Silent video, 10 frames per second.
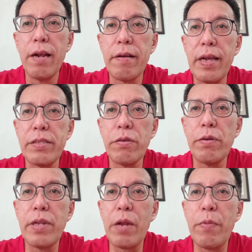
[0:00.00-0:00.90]
right? So
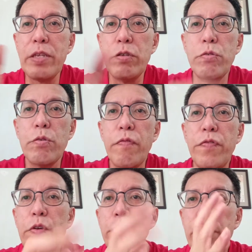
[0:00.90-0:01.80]
that when you do a
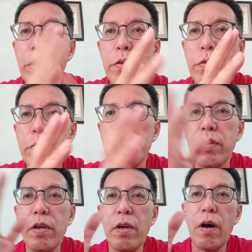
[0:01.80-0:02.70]
few videos
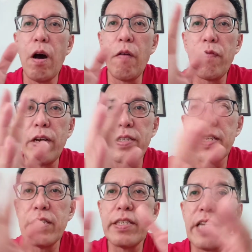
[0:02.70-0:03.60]
of
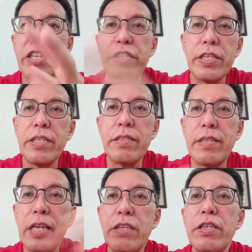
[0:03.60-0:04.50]
certain sections,
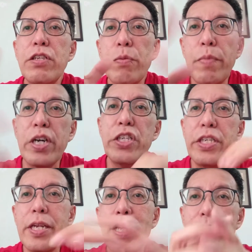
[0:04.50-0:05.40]
then you need to merge
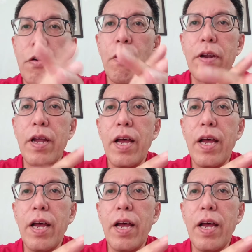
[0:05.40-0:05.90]
it and so on.